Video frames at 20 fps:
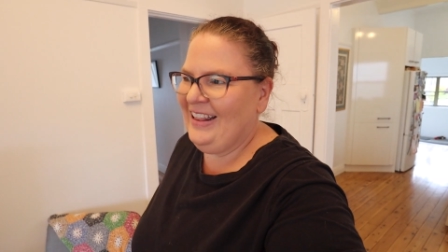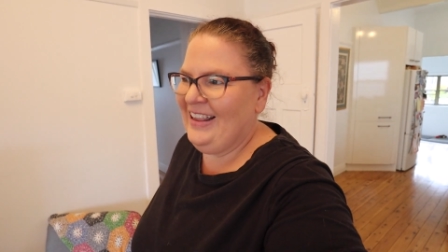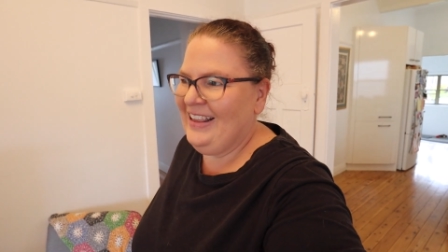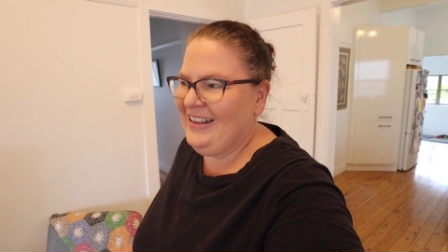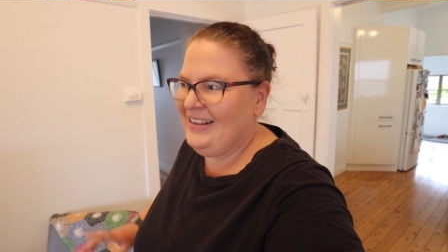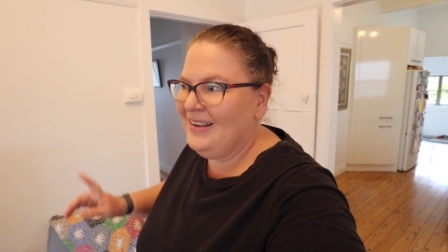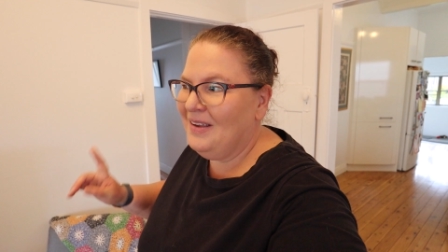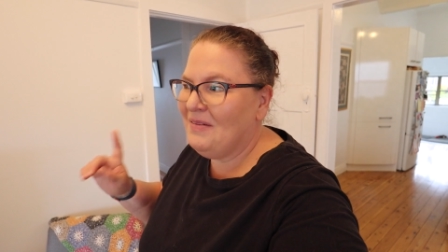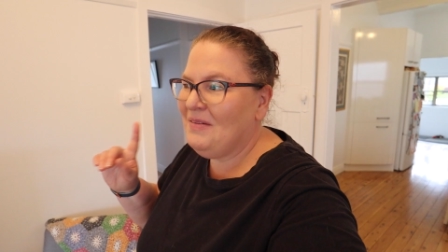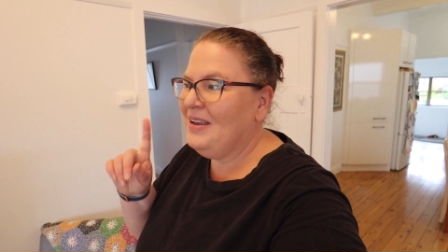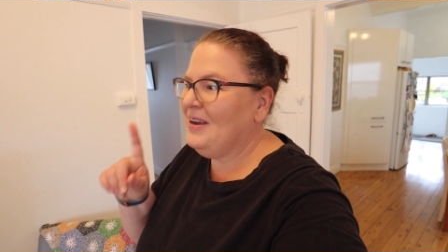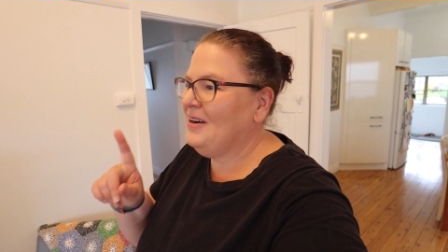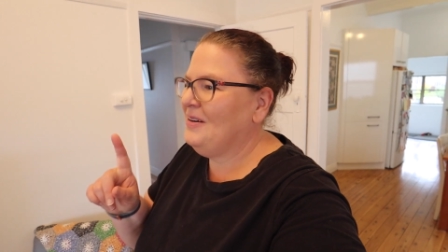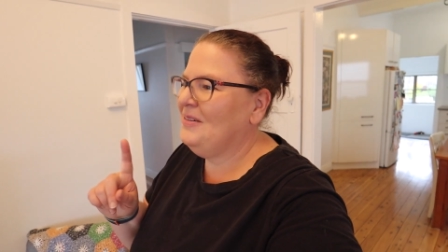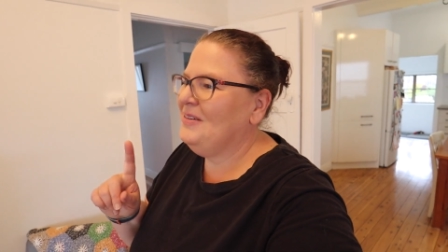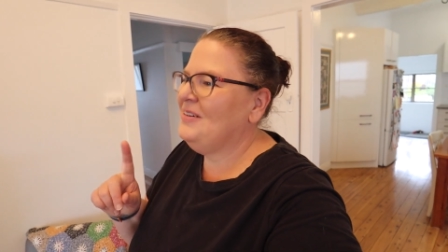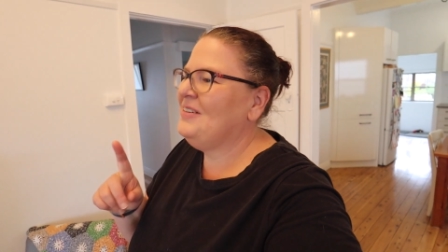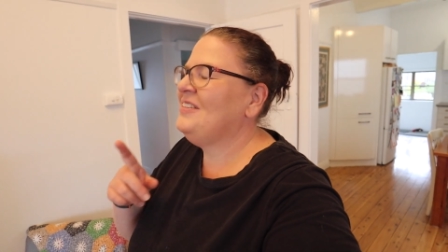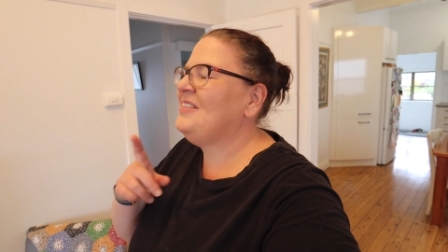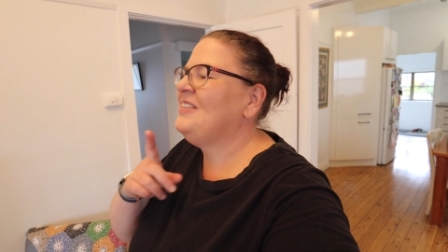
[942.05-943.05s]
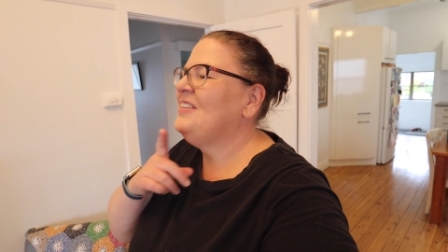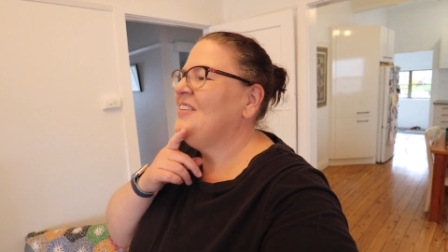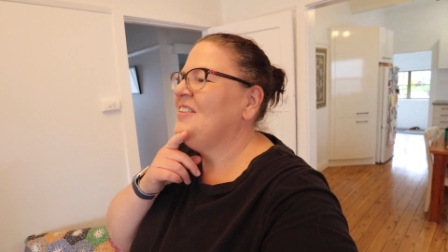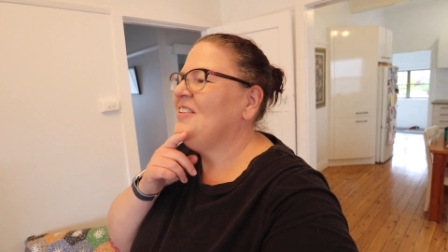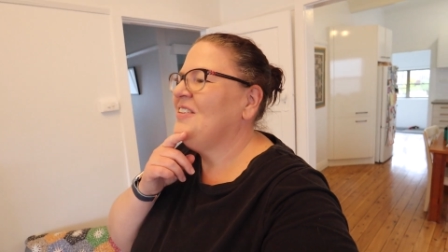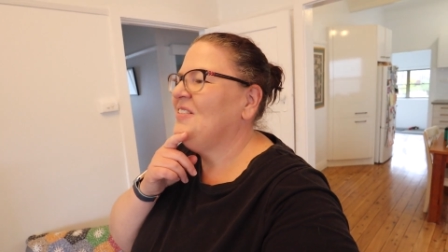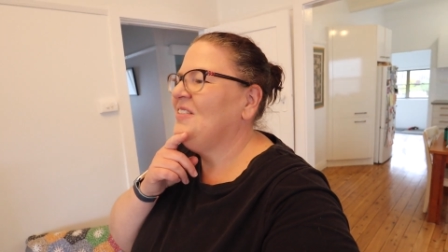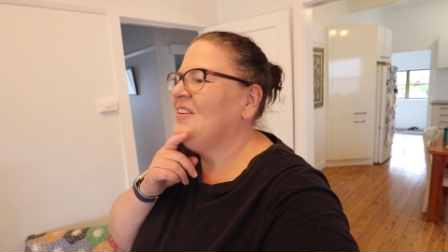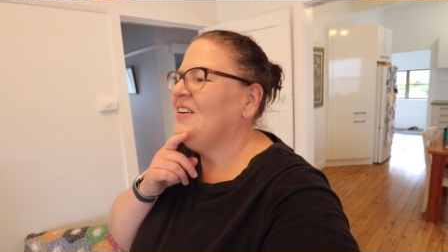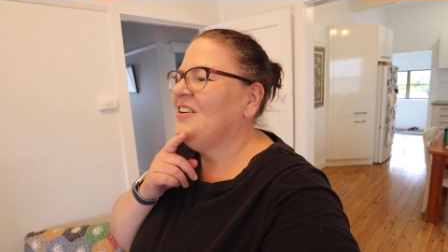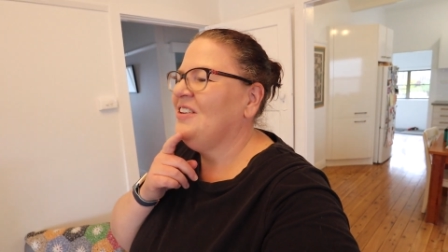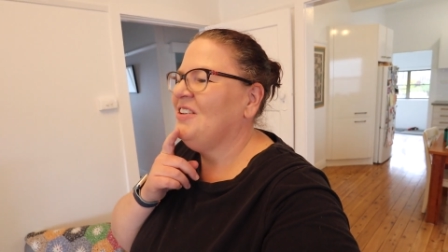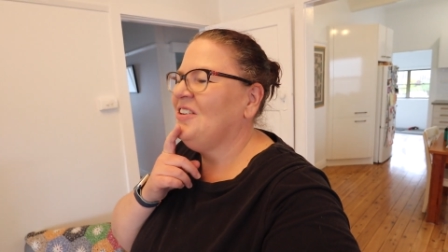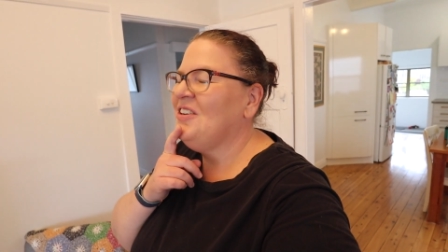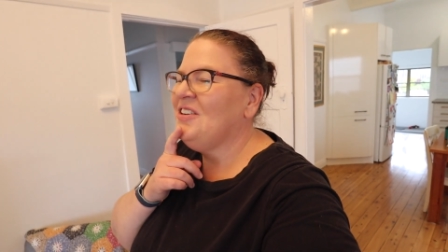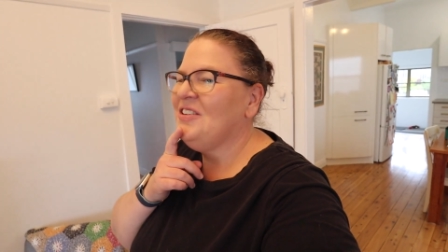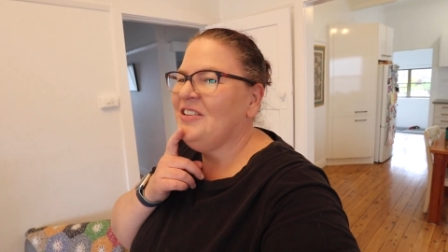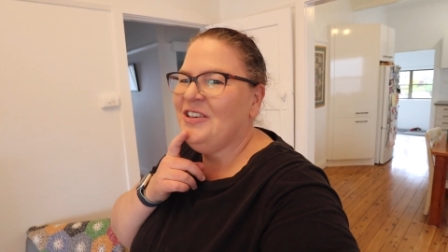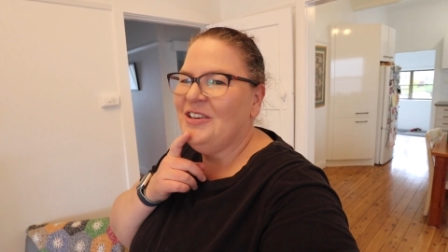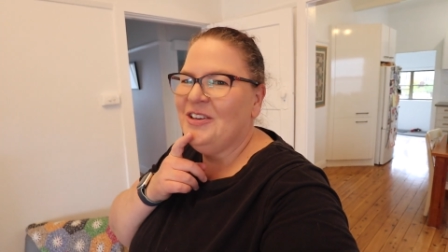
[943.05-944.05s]
there's something I wanted to do on
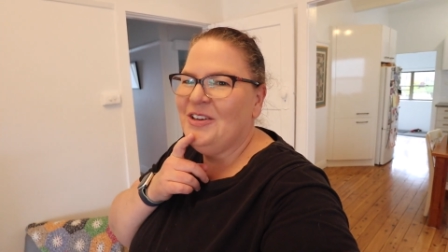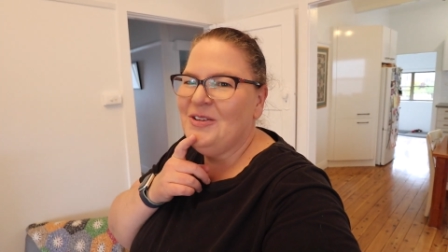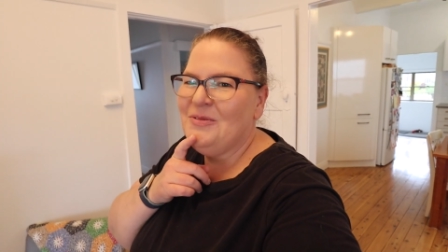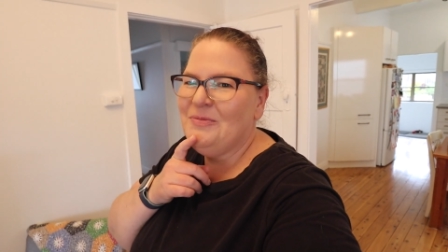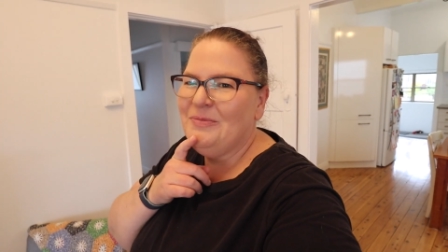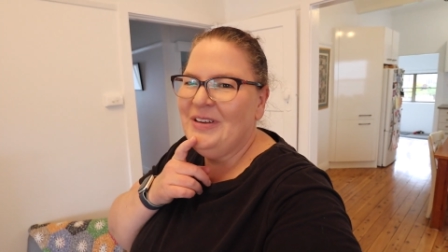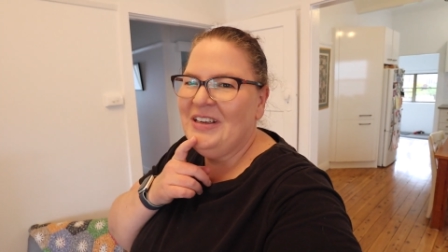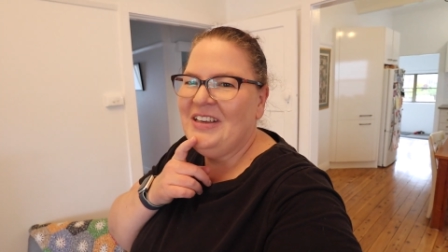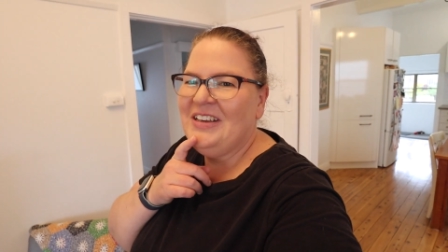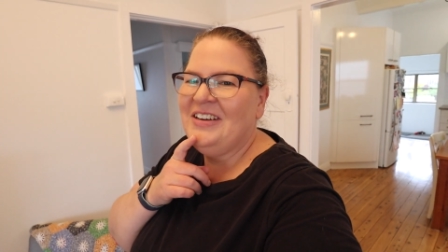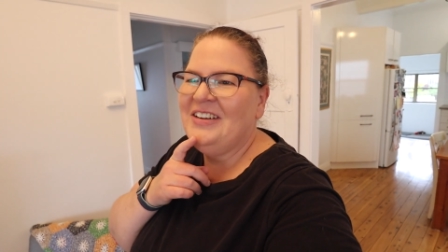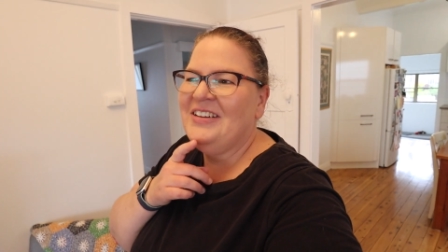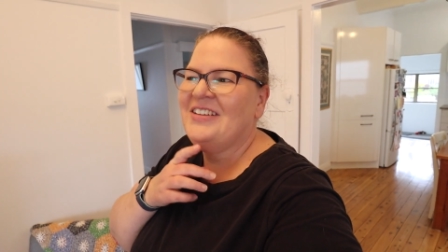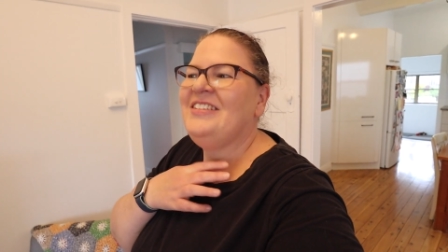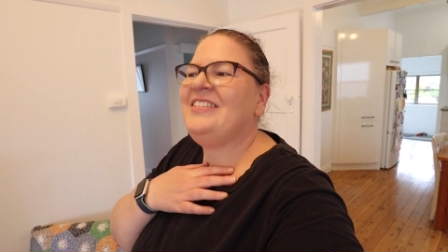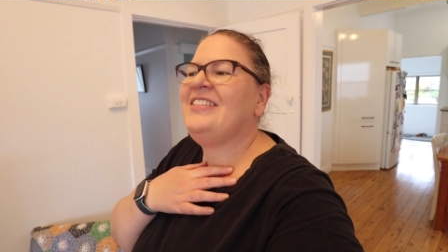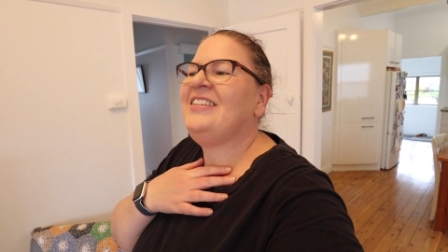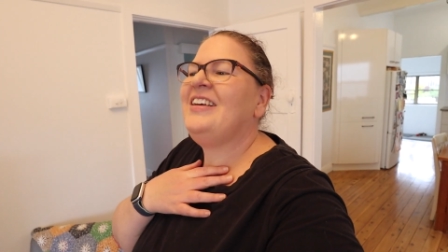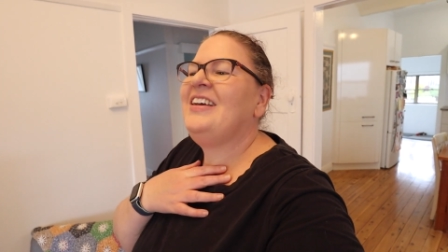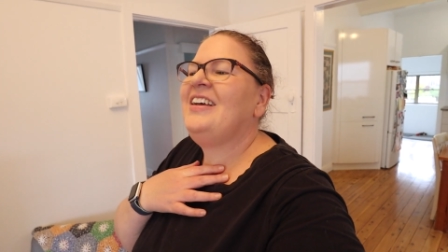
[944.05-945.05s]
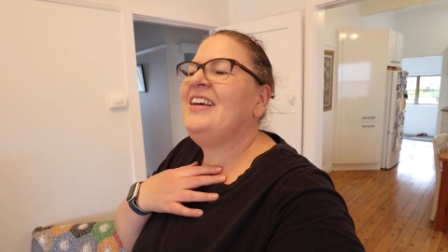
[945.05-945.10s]
YouTube, because